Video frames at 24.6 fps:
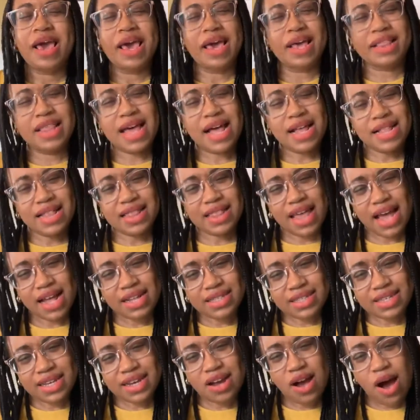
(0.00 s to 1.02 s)
And
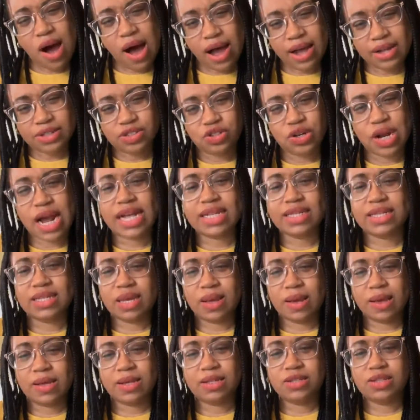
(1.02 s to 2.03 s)
that's in contrast
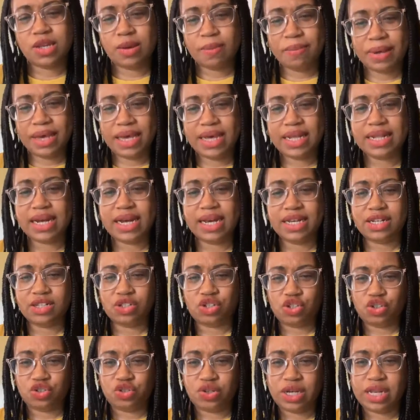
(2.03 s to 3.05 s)
to peanut and
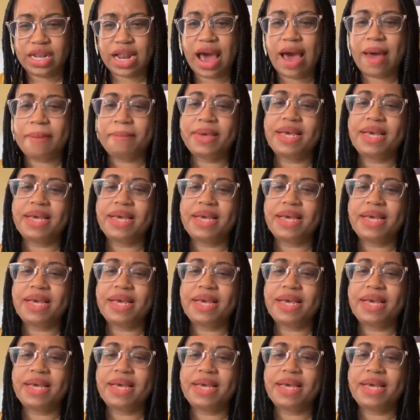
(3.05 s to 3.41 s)
tree nut,